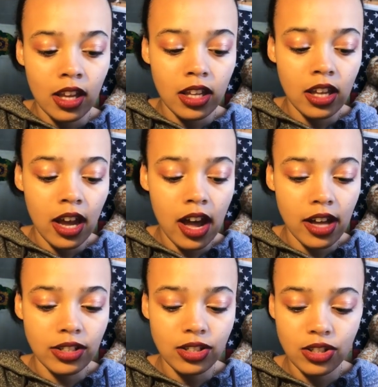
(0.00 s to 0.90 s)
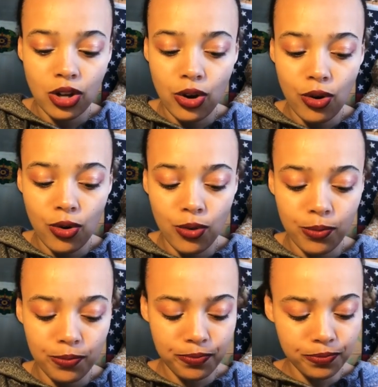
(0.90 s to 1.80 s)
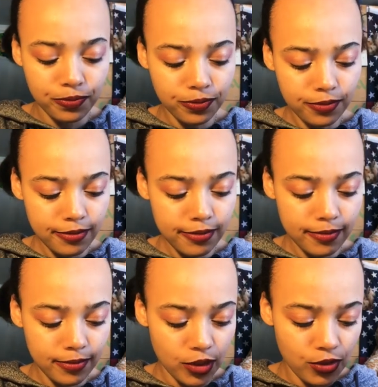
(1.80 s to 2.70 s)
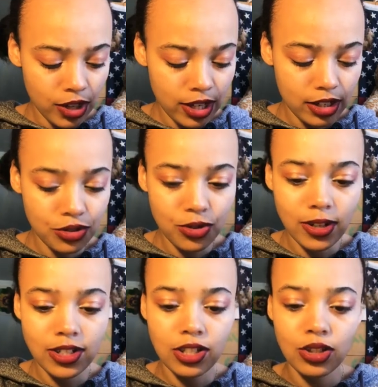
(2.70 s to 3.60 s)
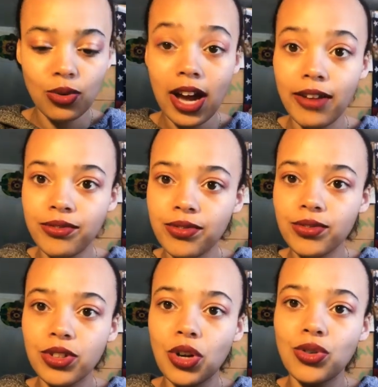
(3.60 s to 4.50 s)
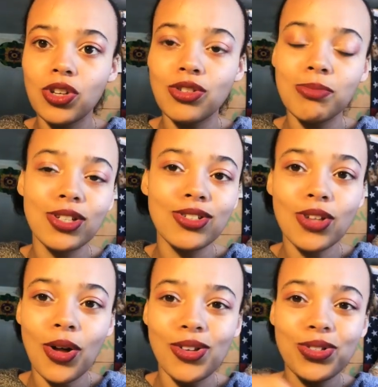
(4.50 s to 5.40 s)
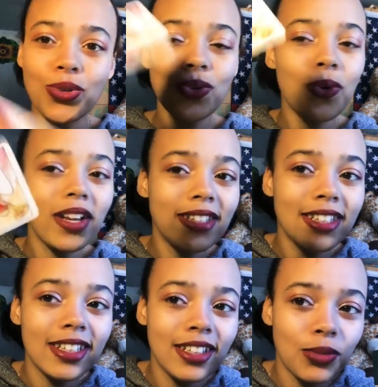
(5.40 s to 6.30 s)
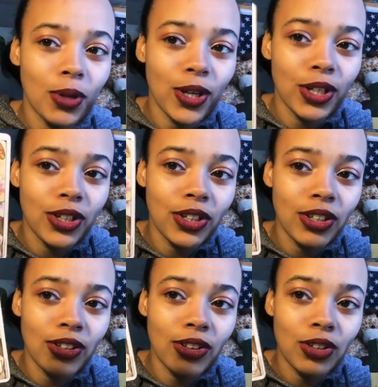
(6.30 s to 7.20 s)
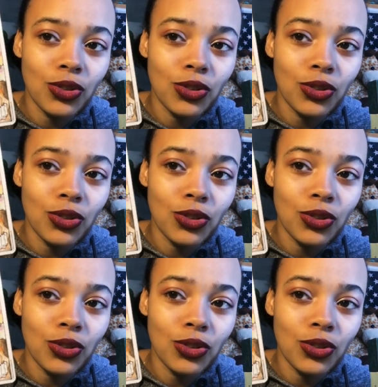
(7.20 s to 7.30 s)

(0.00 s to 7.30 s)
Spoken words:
Yeah, so Very interesting. You have, you know, judgment is also 20, and we're in the